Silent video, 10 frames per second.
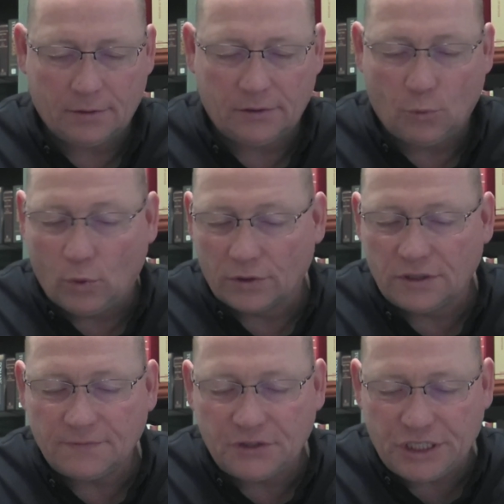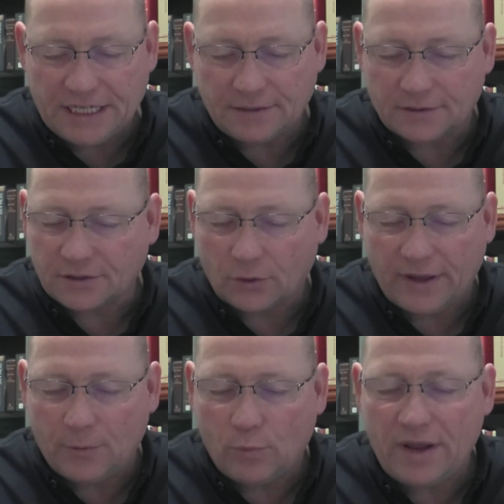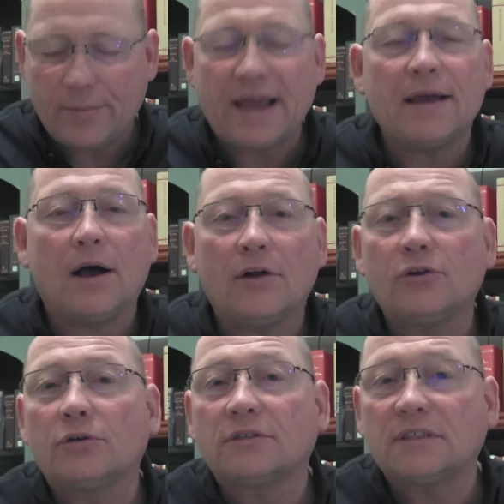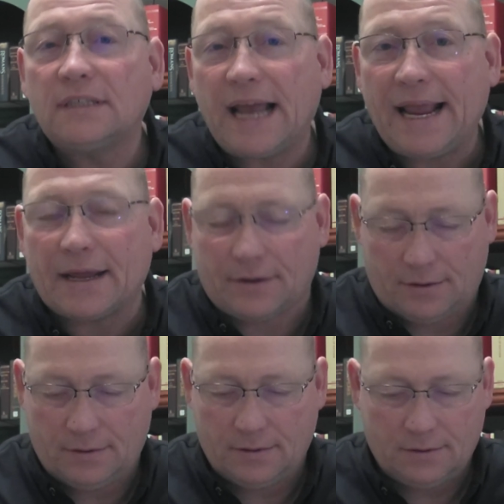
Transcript: the words of Jesus so that we may understand